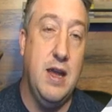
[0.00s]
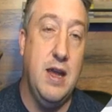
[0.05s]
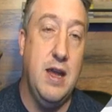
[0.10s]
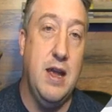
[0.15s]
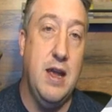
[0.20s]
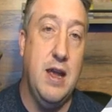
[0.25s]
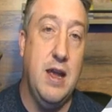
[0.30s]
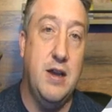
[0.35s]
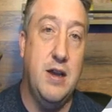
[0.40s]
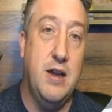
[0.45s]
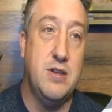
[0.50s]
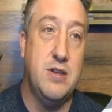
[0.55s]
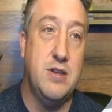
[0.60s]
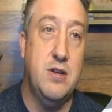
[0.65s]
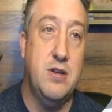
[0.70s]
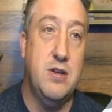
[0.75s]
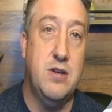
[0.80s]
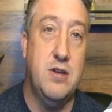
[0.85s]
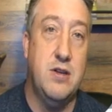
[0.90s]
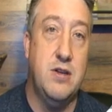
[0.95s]

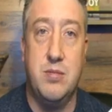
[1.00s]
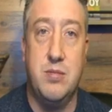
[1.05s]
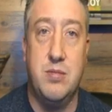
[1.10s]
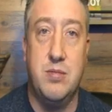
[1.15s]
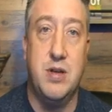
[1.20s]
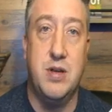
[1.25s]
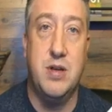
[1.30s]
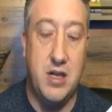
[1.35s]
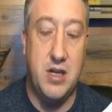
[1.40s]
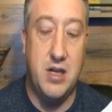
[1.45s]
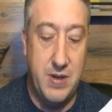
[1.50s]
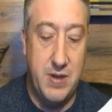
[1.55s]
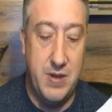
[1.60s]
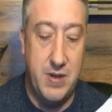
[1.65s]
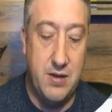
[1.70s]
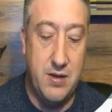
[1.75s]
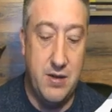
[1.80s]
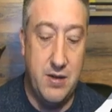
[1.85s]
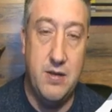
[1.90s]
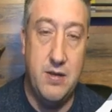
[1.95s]
also, I'm going to talk
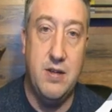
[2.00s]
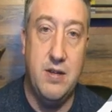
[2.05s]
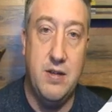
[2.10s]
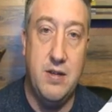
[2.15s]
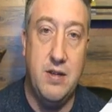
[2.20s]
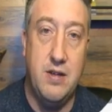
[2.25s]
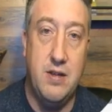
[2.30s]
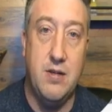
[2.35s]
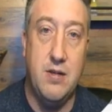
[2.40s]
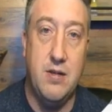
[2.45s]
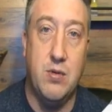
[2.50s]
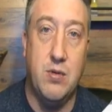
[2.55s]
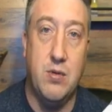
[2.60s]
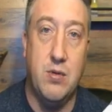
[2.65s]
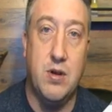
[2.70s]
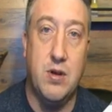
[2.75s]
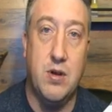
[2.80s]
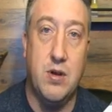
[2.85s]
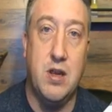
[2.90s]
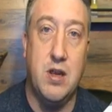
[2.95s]
about
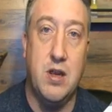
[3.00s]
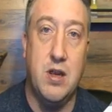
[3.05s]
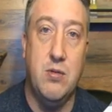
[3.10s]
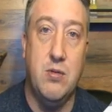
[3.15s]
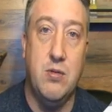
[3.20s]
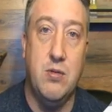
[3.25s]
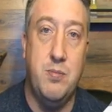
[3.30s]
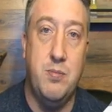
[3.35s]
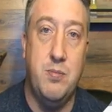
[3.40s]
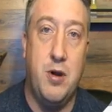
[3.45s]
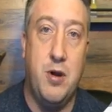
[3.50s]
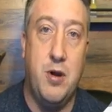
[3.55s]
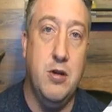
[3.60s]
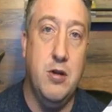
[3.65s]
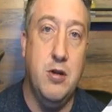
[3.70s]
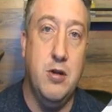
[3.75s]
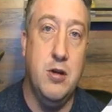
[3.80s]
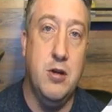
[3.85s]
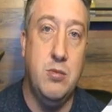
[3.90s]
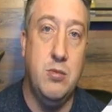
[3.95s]
working and
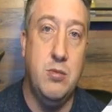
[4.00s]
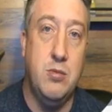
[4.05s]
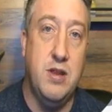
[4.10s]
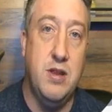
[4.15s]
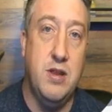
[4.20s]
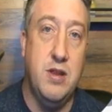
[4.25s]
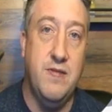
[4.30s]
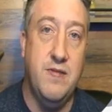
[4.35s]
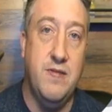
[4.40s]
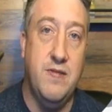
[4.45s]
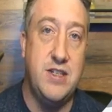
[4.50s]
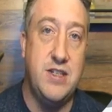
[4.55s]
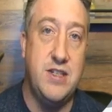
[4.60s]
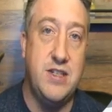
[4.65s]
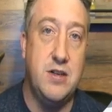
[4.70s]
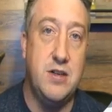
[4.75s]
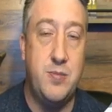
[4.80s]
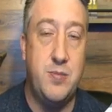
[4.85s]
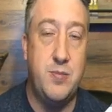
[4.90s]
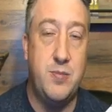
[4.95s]
partnering with
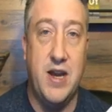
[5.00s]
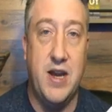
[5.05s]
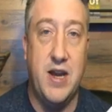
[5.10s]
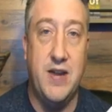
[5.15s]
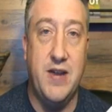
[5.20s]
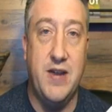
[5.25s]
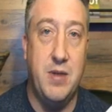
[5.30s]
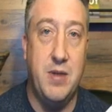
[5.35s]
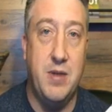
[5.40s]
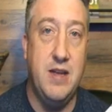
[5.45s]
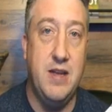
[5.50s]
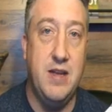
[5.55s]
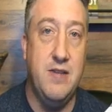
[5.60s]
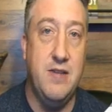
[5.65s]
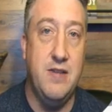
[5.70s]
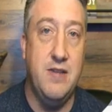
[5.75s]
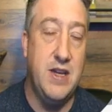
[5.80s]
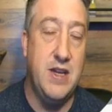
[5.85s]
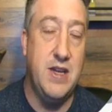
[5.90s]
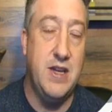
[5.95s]
investors, private money
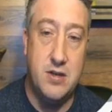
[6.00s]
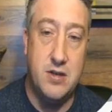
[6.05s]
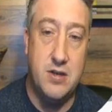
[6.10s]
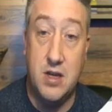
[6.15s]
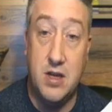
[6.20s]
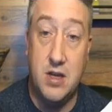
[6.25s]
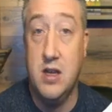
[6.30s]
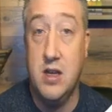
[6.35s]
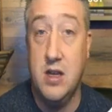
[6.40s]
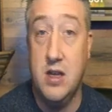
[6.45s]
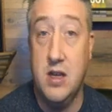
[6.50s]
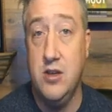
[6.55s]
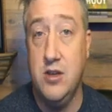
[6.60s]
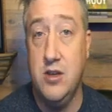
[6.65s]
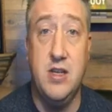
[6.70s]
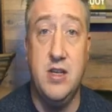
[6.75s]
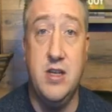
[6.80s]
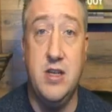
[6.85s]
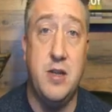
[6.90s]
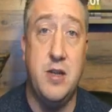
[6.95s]
investors,
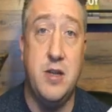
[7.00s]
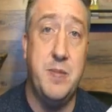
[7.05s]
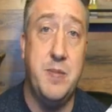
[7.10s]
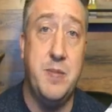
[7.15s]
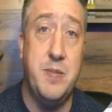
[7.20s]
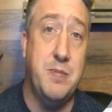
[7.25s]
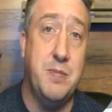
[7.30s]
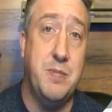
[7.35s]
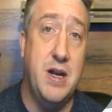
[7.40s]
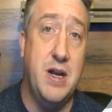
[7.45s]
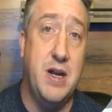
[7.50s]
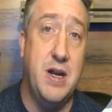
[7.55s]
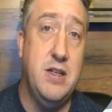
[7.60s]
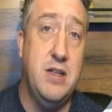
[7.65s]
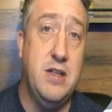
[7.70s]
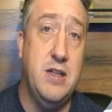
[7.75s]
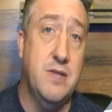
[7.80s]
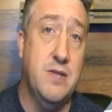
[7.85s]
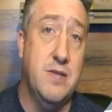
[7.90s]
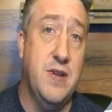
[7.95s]
using other people's money
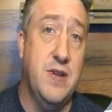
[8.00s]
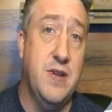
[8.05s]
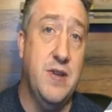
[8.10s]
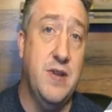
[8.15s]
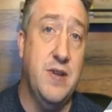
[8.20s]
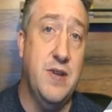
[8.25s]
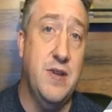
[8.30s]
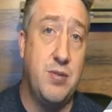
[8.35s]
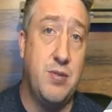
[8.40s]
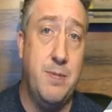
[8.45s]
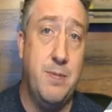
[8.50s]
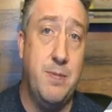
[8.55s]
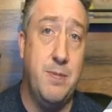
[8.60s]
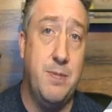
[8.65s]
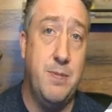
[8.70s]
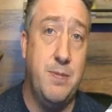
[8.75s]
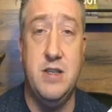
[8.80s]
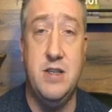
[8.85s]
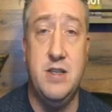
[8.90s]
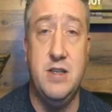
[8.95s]
to invest in
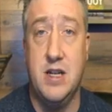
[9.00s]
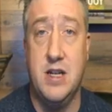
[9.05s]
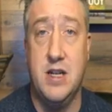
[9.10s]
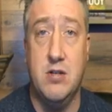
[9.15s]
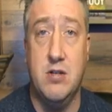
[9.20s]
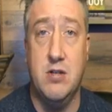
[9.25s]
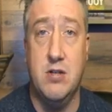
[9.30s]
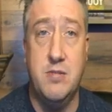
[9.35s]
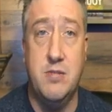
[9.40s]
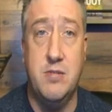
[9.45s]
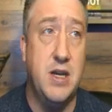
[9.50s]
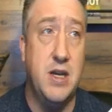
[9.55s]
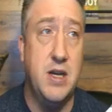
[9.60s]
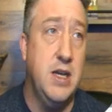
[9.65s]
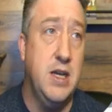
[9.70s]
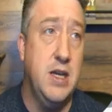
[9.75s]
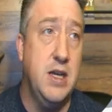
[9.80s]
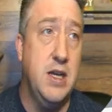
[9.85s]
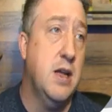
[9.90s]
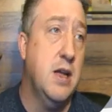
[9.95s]
properties, not your own
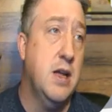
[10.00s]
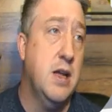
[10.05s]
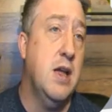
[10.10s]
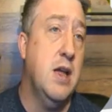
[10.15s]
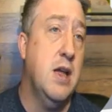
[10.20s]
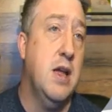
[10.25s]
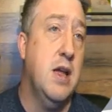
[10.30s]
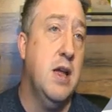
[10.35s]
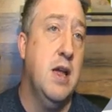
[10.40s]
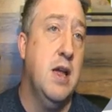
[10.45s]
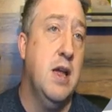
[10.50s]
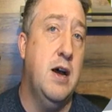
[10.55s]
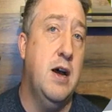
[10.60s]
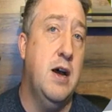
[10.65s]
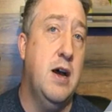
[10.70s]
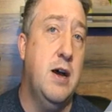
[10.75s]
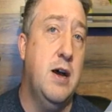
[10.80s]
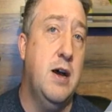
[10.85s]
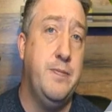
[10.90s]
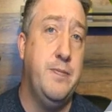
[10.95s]
money.
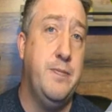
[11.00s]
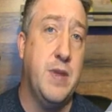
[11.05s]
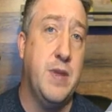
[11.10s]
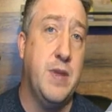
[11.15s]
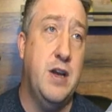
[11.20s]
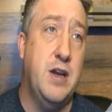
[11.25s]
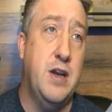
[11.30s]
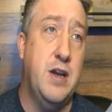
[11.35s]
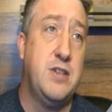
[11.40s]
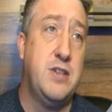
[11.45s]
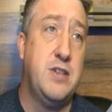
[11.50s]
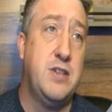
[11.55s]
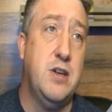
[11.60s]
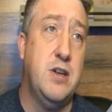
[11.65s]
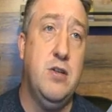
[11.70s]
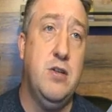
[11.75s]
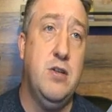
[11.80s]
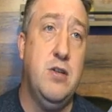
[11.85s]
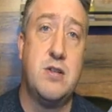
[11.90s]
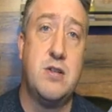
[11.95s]
Um, also,
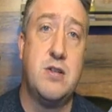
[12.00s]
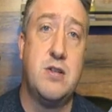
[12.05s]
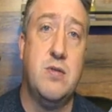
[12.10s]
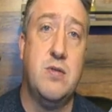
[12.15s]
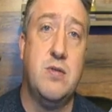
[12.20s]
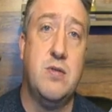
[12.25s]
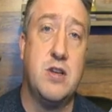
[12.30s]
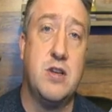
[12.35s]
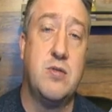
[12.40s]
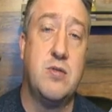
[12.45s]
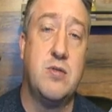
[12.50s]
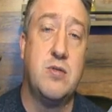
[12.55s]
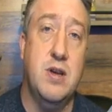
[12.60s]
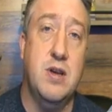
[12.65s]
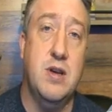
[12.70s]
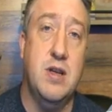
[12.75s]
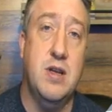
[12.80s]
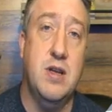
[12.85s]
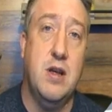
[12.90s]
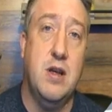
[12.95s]
this works with